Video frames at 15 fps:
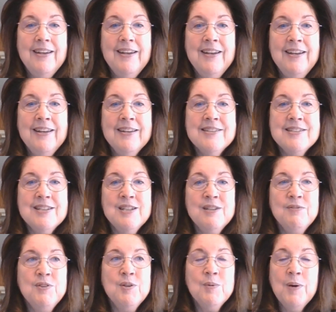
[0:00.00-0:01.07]
And
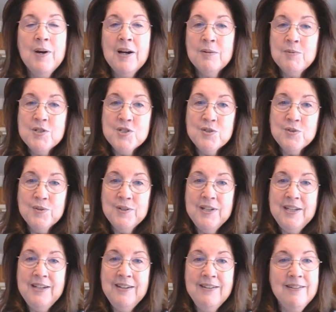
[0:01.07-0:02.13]
if you are
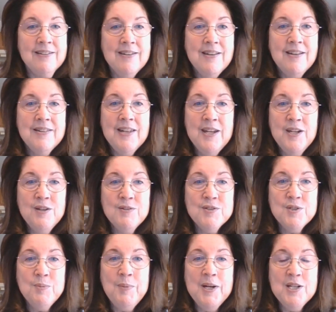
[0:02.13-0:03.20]
returning, thank you
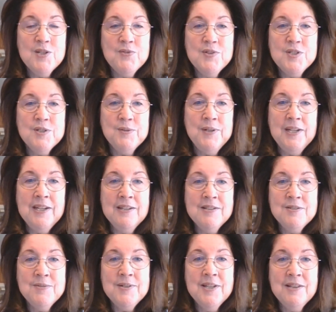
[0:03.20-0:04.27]
so much for tuning in
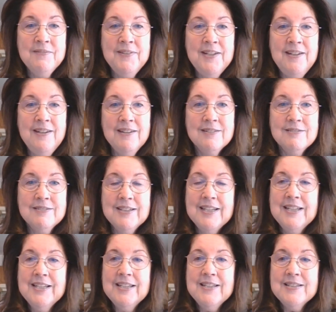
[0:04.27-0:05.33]
to another video.
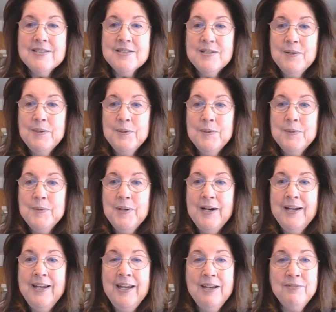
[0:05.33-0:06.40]
So
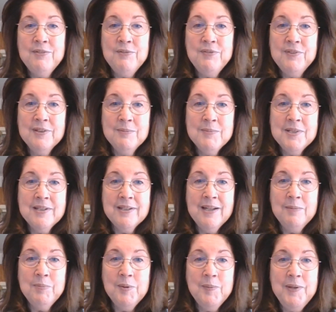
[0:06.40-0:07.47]
I haven't filmed in a
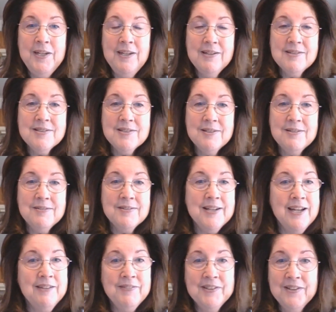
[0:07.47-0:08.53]
couple weeks, and
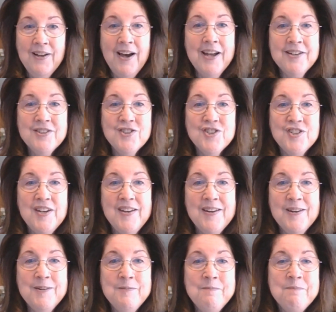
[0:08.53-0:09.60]
I have a lot to
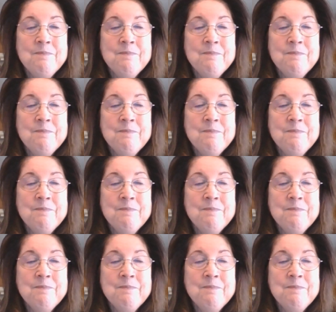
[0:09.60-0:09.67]
share.